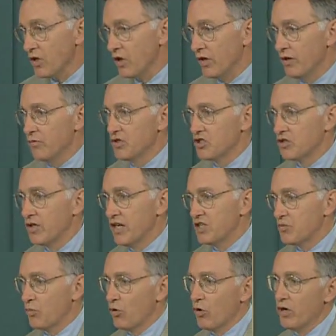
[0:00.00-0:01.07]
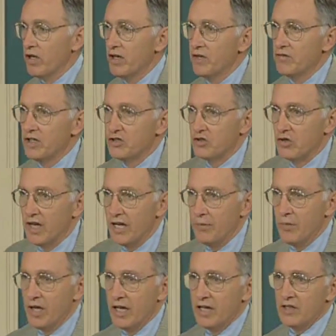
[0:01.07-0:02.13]
And he was transported in the
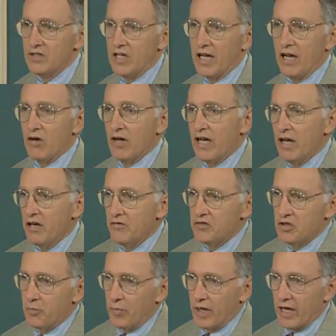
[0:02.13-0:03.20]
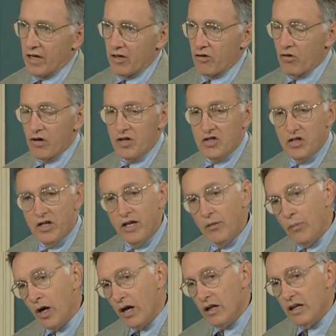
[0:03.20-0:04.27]
dream down out of Tibet, across the
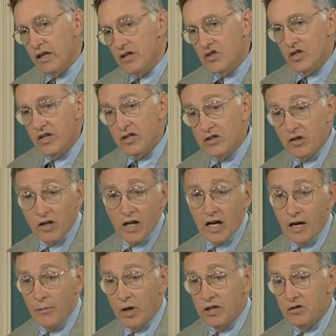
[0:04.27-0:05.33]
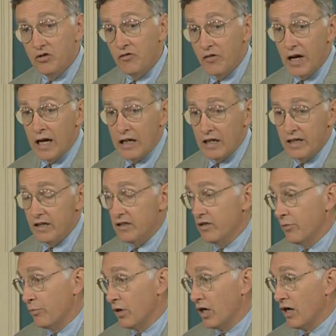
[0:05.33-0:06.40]
Himalayas, and into the Kathmandu Valley in
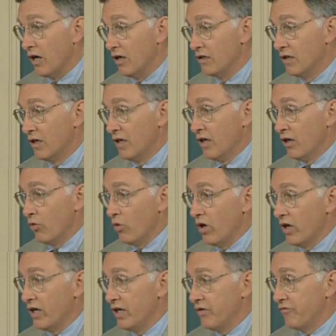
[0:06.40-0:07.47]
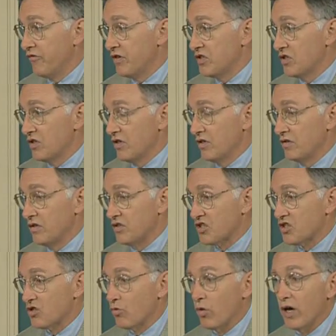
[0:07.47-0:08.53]
Nepal, where he visited the
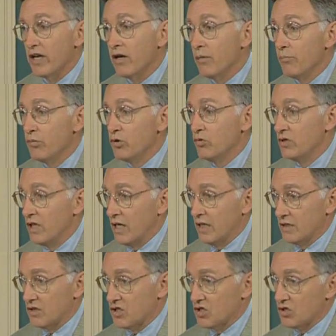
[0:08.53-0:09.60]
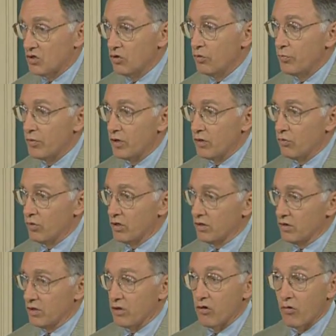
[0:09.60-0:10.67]
Swayambhu Nath Stupa,
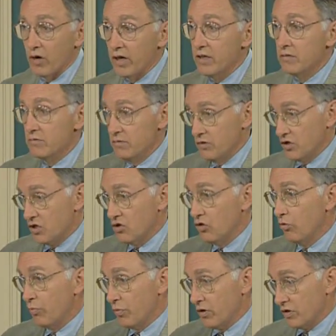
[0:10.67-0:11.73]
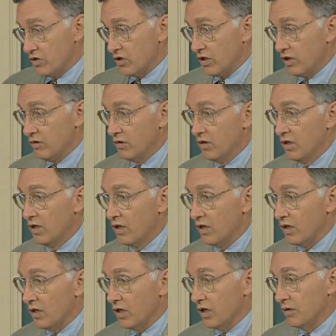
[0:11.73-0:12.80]
one of the great stupas in
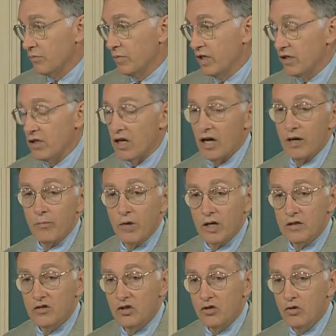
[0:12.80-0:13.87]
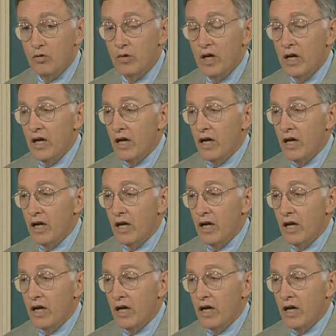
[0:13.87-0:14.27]
Kathmandu.